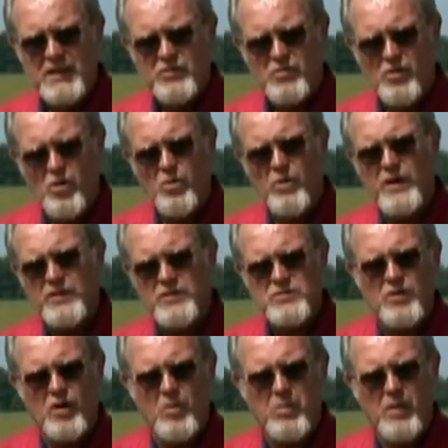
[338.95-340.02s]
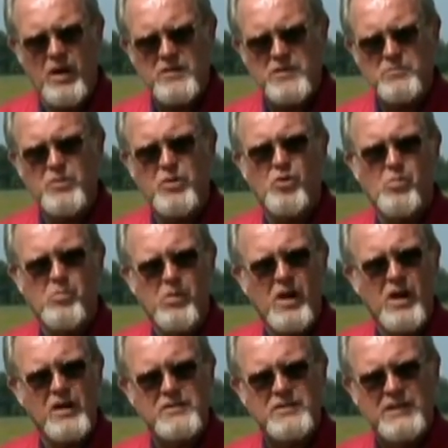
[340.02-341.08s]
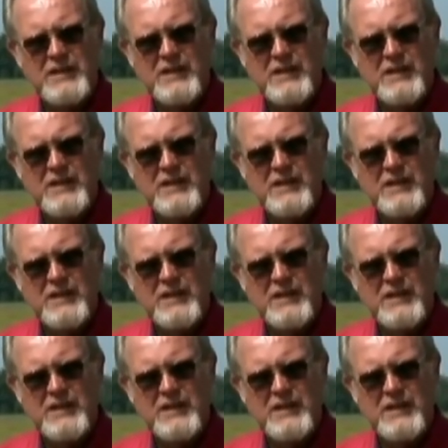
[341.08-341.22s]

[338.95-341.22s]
Throw away the salt blocks and mineral blocks.